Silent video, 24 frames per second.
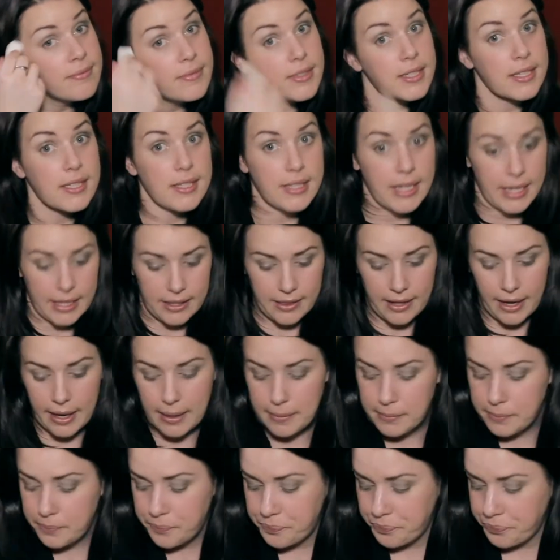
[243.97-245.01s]
Just like
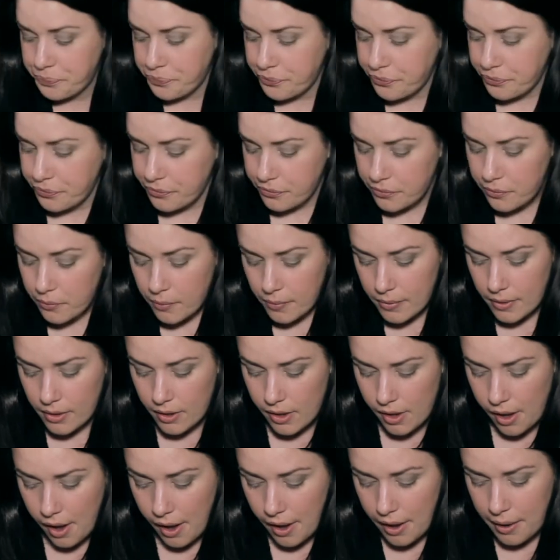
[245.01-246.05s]
that.
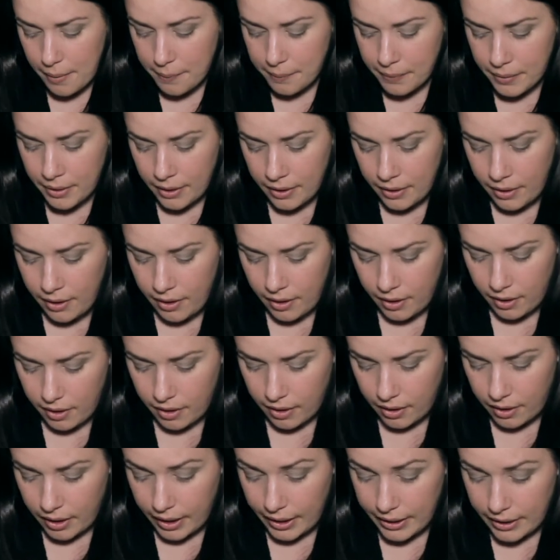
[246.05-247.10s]

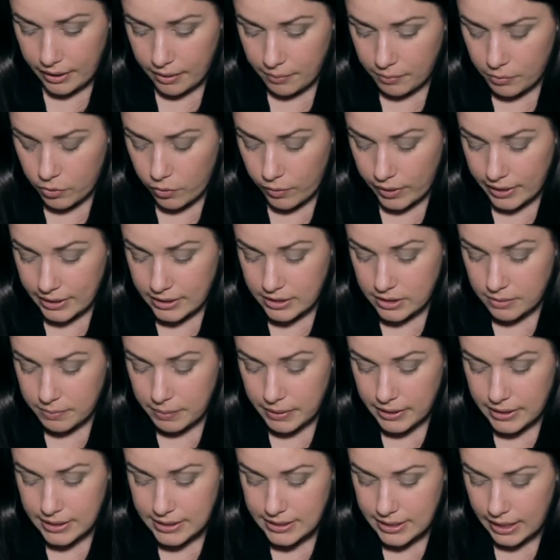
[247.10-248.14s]
I am going to
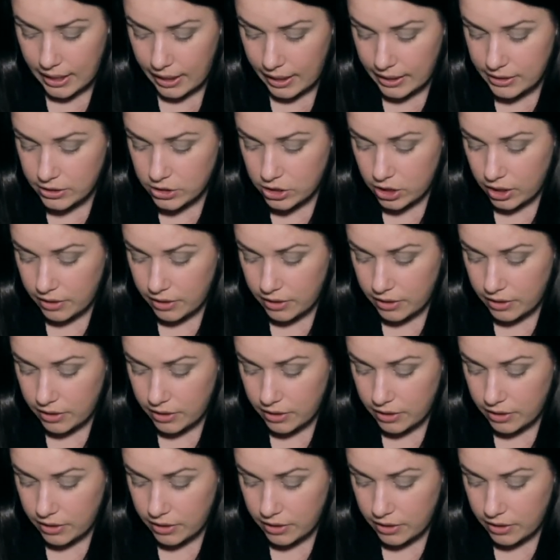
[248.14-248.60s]
put a touch